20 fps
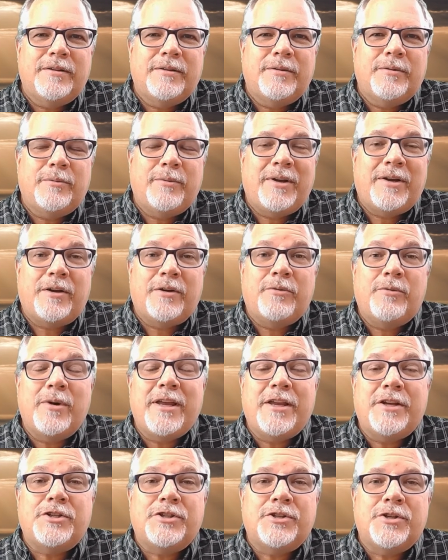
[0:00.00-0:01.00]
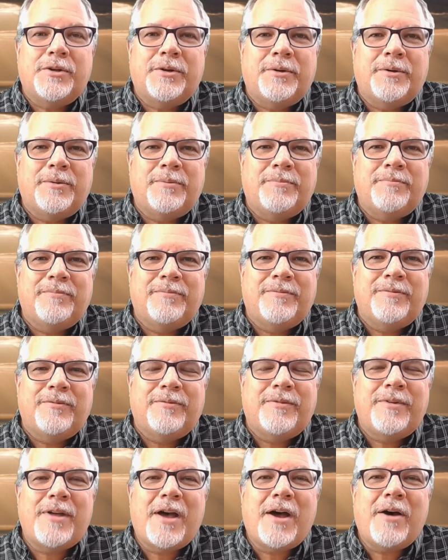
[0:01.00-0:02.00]
we could reach.
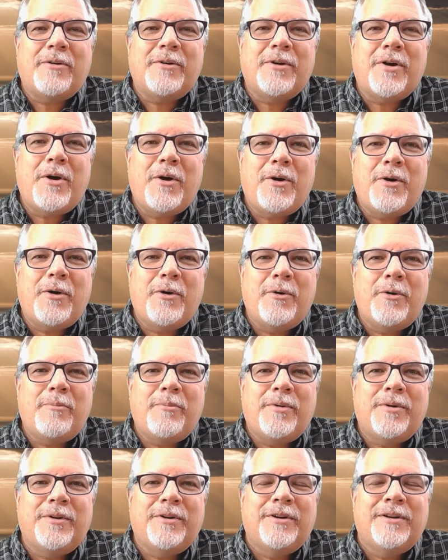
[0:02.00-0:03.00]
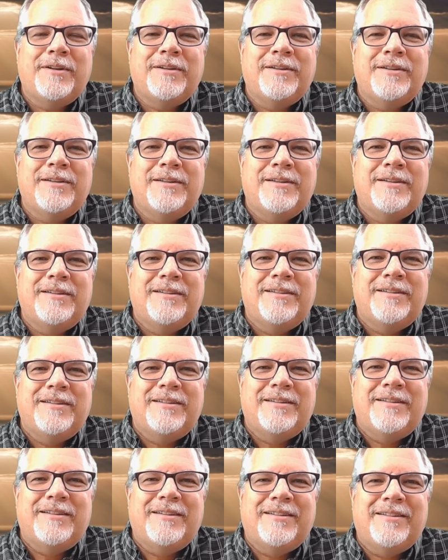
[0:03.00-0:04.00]
Without hope,
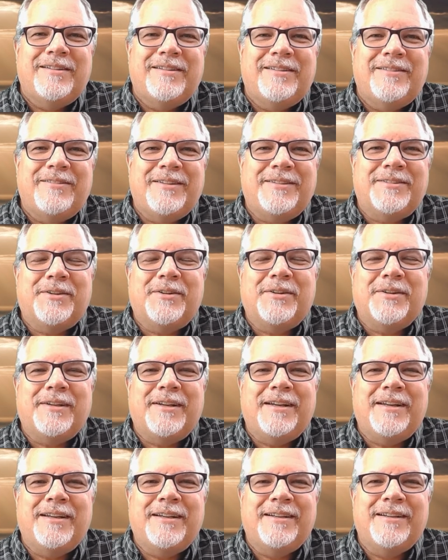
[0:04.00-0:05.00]
we certainly